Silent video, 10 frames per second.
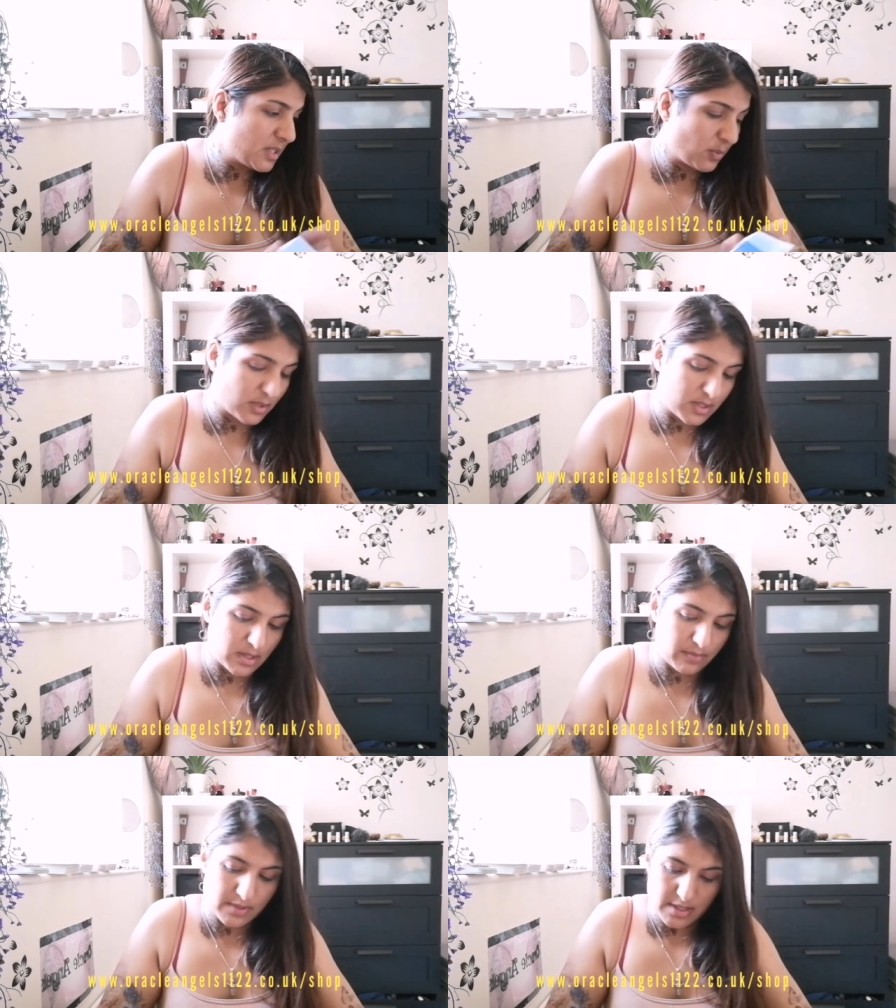Let's see what
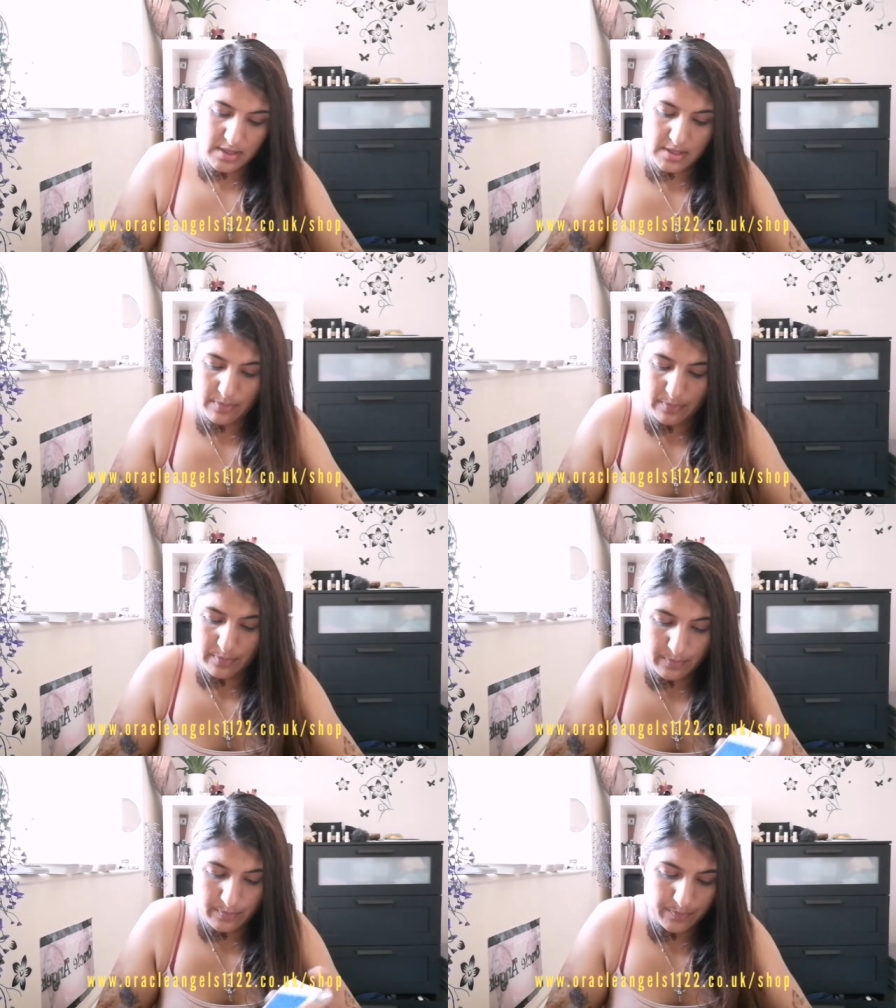this lovers is.
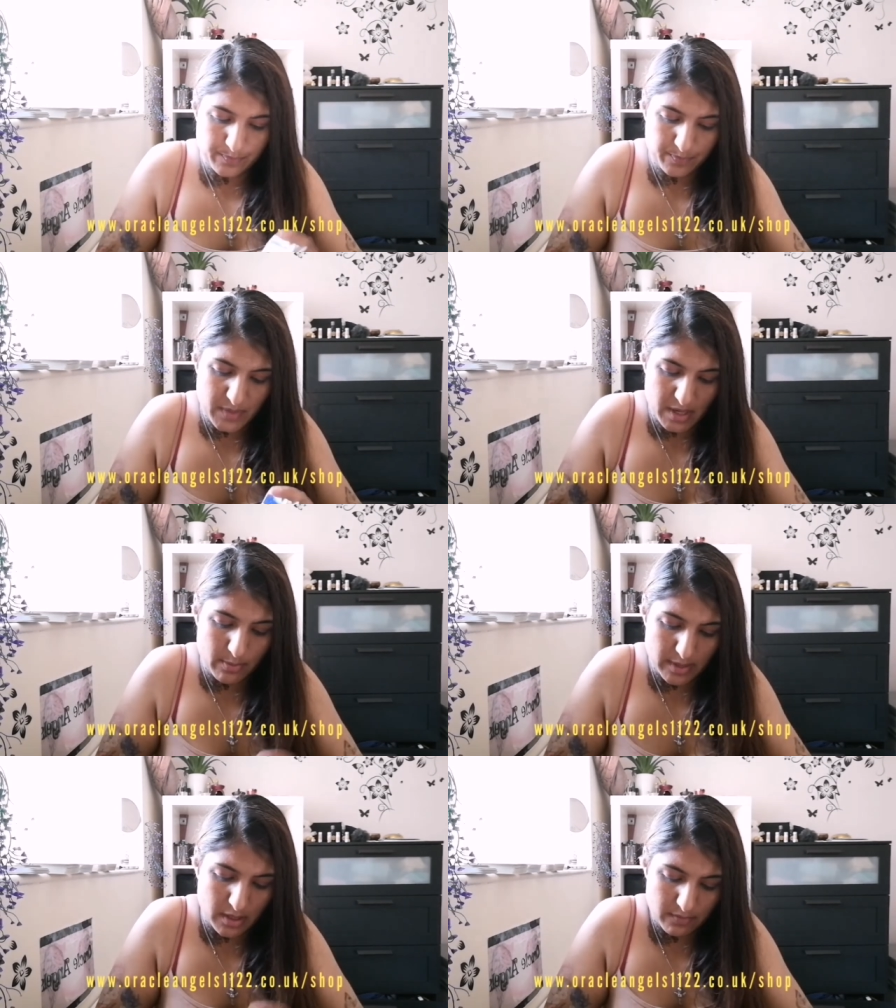How
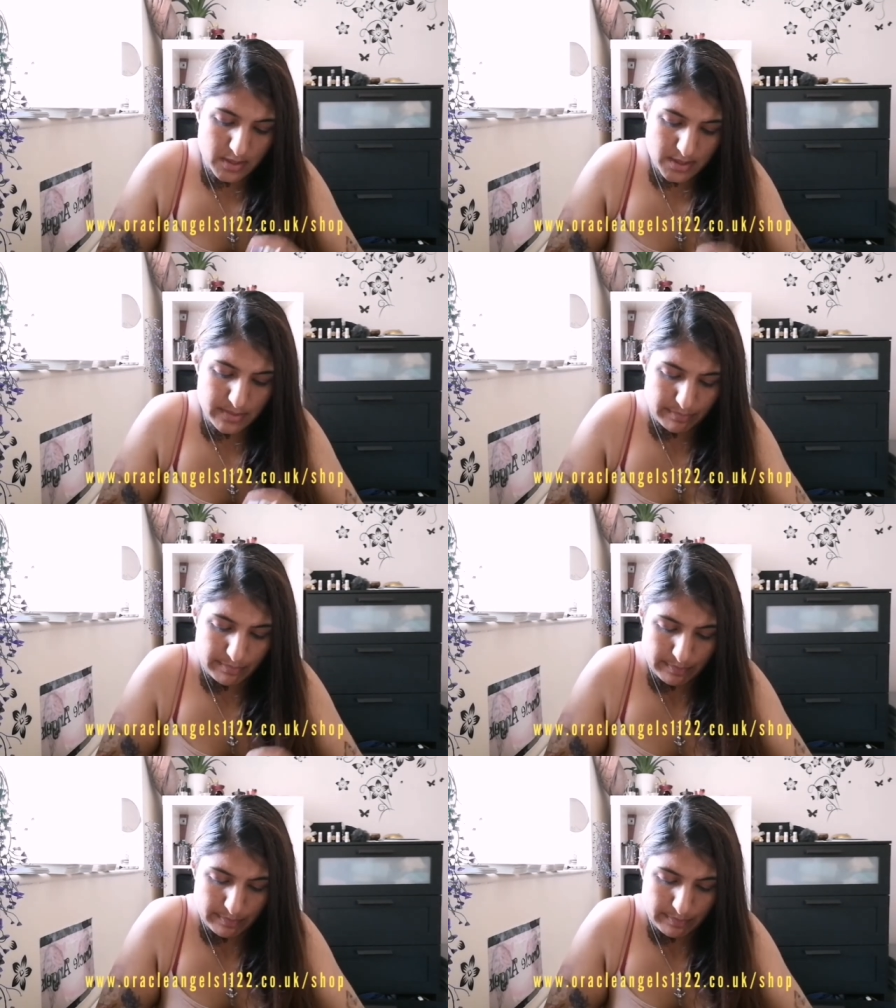about the lovers.